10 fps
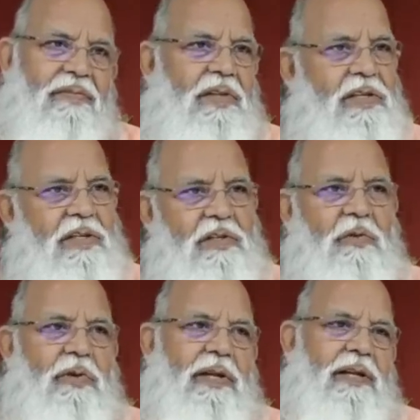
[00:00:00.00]
This is the
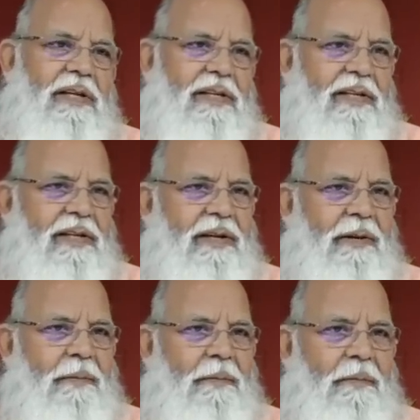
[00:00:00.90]
story.
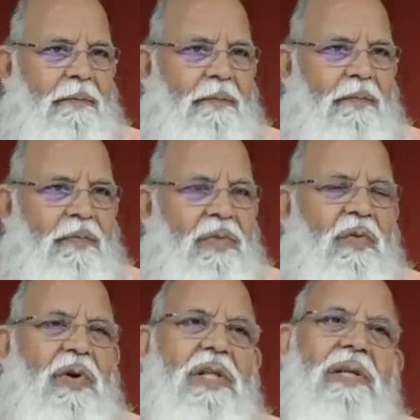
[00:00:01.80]
Now,
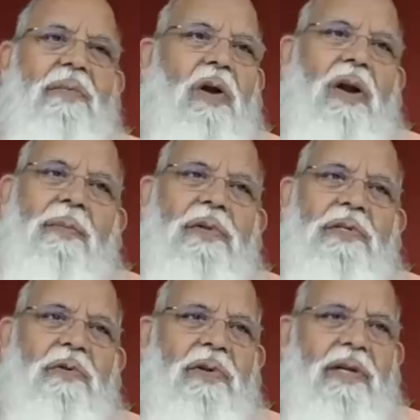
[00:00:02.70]
what is the moral of the
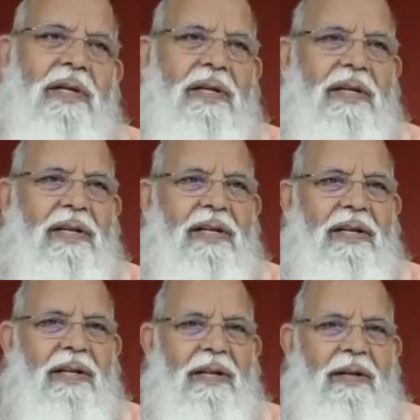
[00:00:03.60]
story?
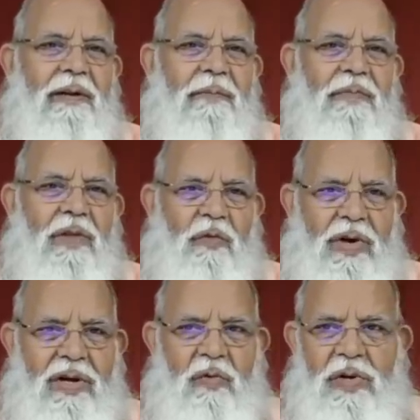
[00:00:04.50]
The
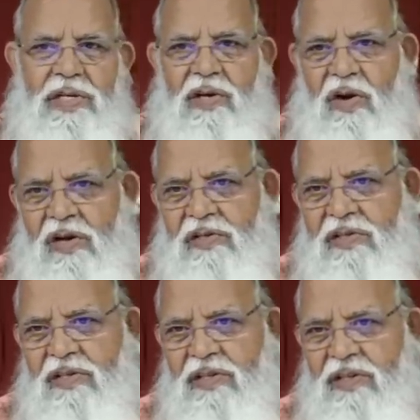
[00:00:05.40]
one who is
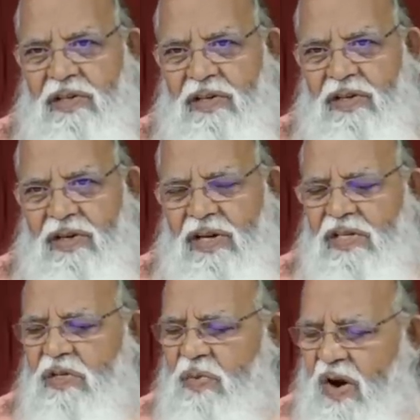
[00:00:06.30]
lost in
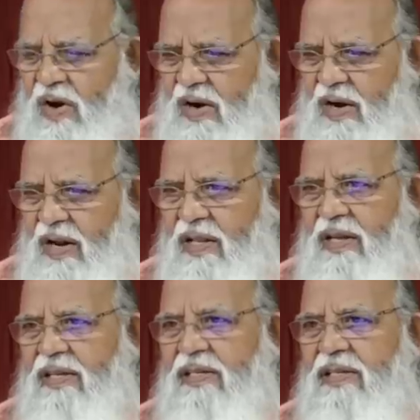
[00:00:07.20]
small little
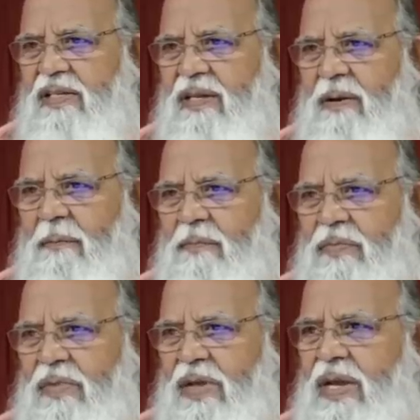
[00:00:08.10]
things,
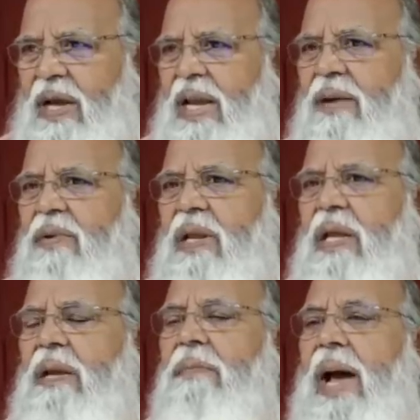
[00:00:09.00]
he can never
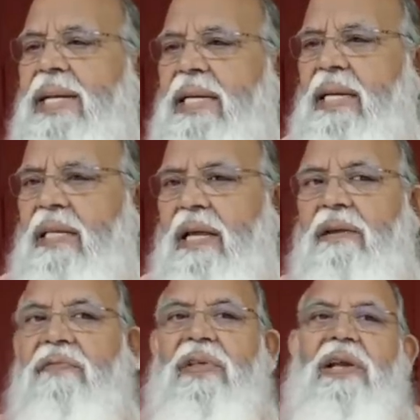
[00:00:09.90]
imagine the
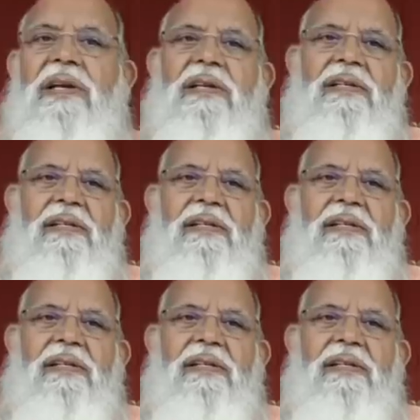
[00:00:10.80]
infinite.